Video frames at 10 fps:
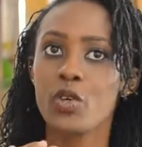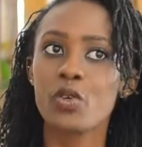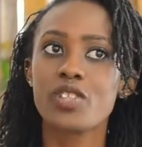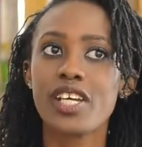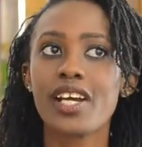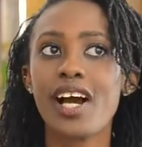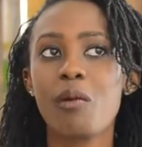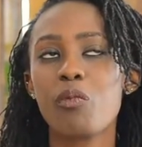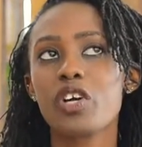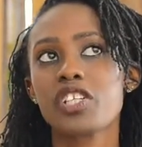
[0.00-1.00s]
You take a
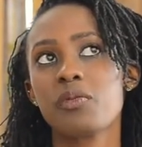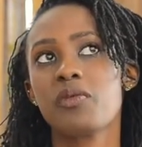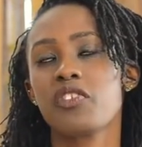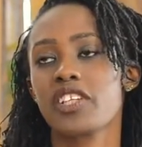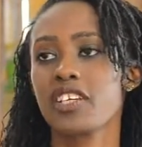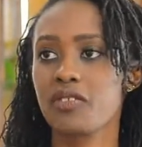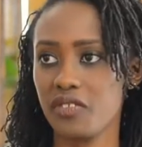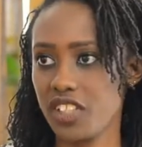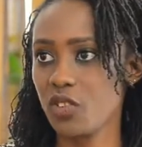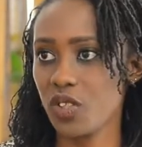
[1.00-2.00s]
mortgage maybe for the next
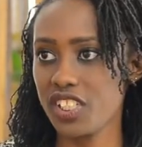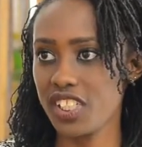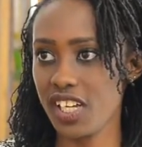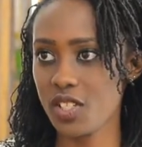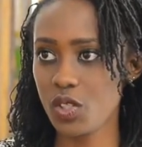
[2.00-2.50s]
15, 20 years.